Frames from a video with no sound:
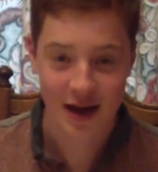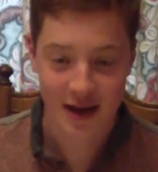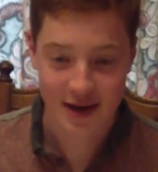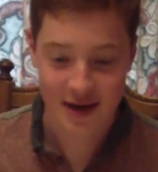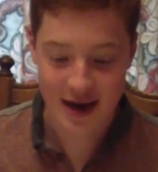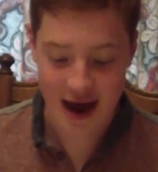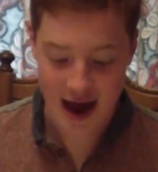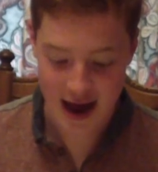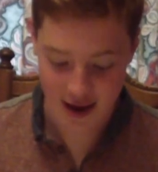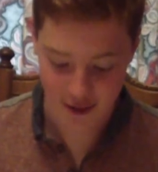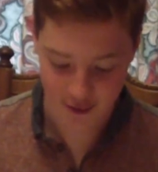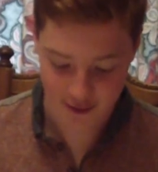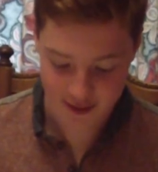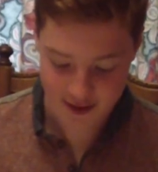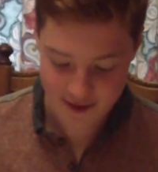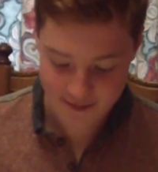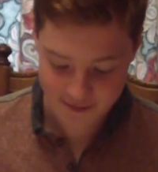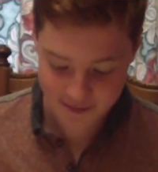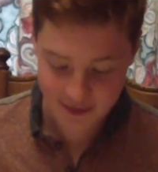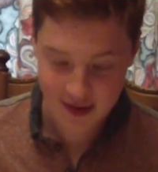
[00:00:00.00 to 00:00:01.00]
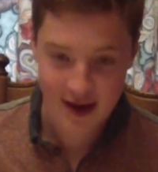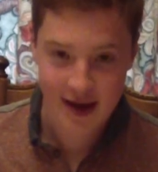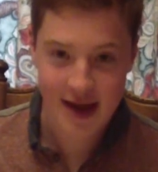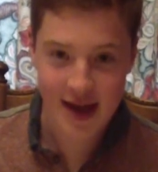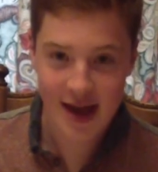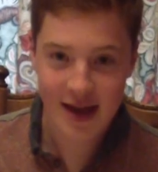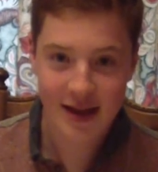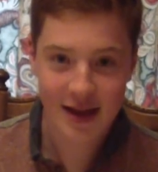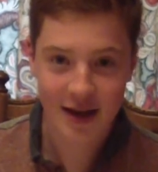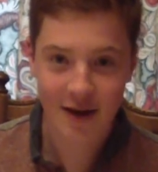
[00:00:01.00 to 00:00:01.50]
Now,
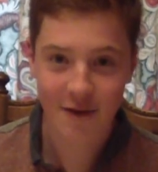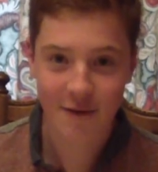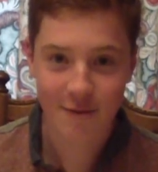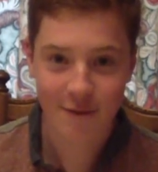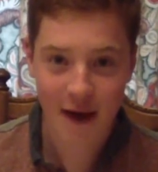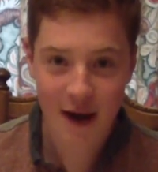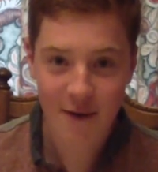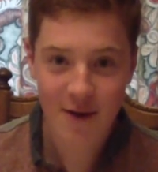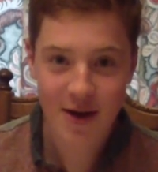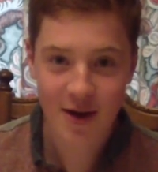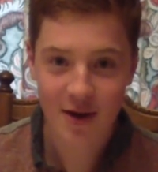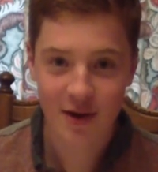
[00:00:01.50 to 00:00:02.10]
he has had a very